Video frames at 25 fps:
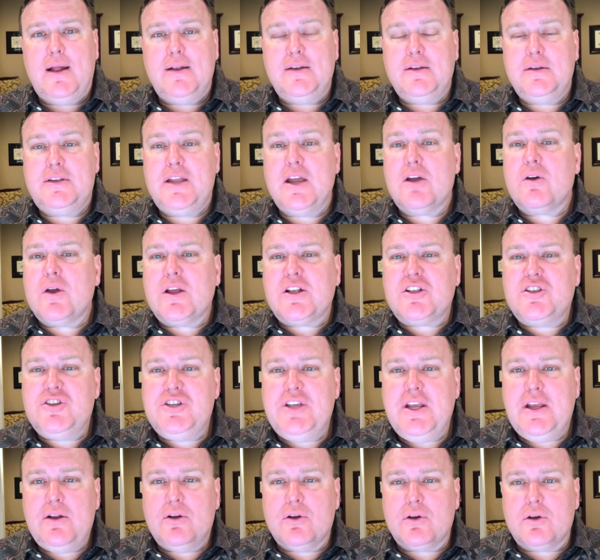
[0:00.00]
Derek
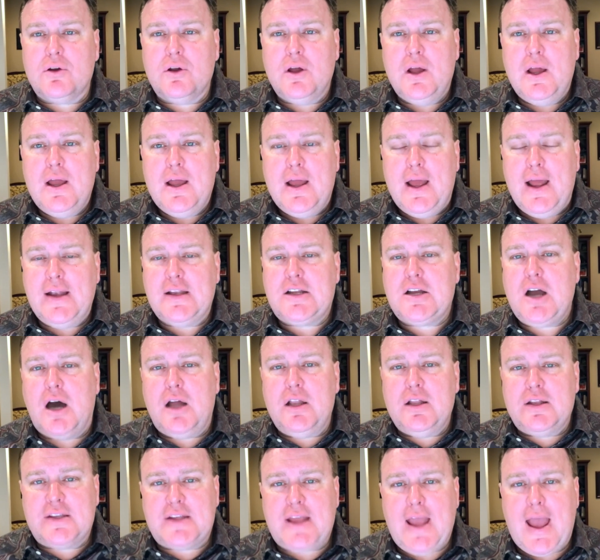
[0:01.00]
Jeter and
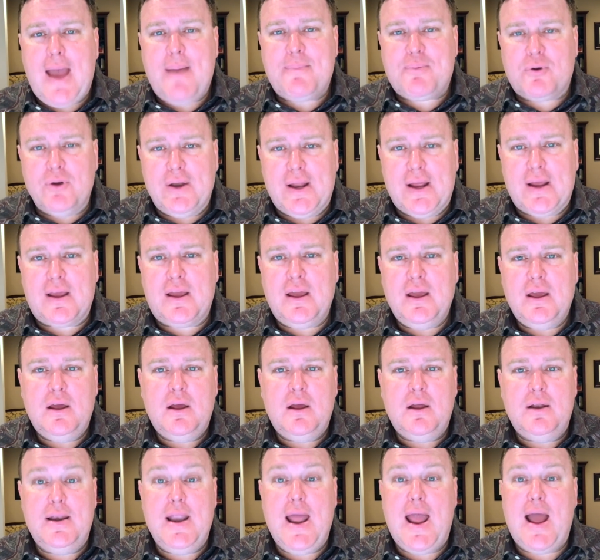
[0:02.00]
Colin Kaepernick
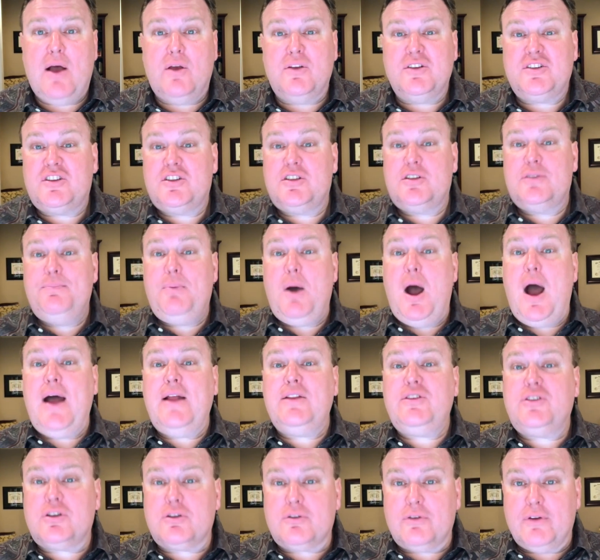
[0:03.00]
now
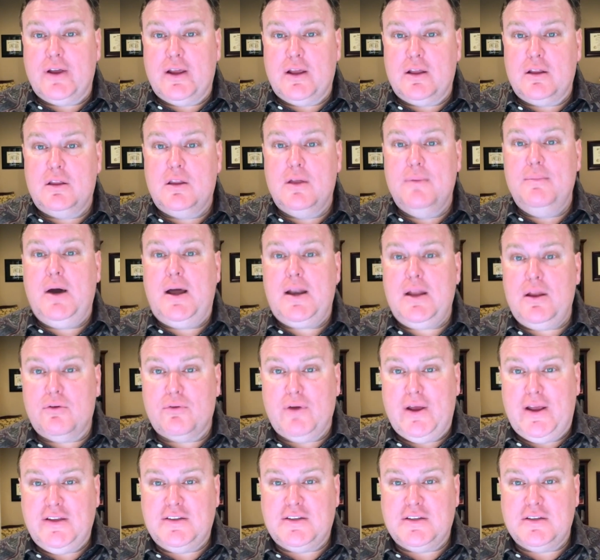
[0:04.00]
sponsoring the money
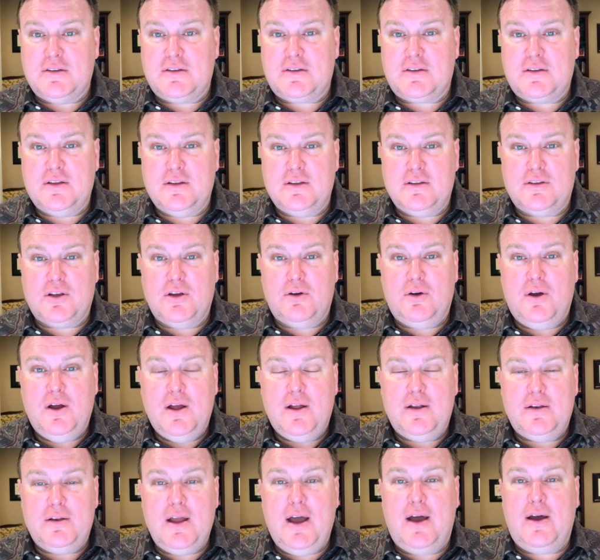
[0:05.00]
raises. So
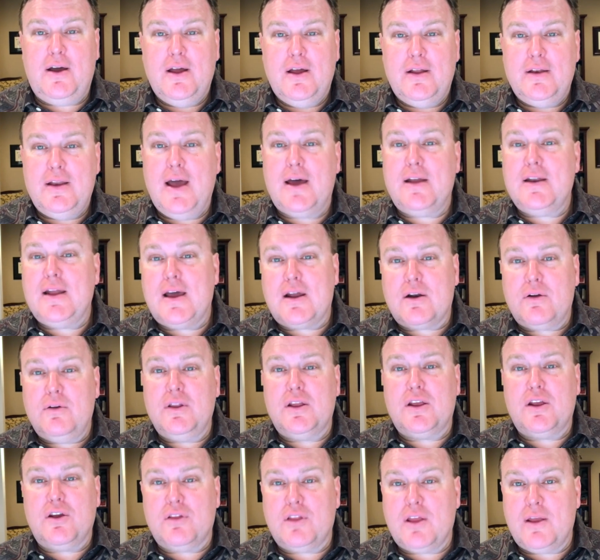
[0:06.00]
now not
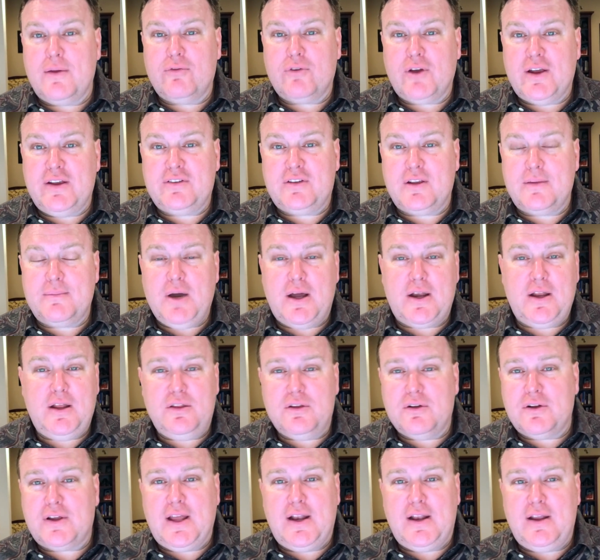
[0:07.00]
only are they raising money,
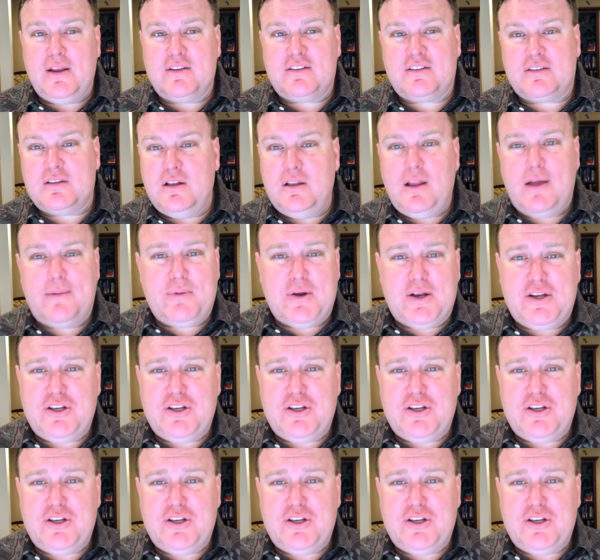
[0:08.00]
they're getting celebrity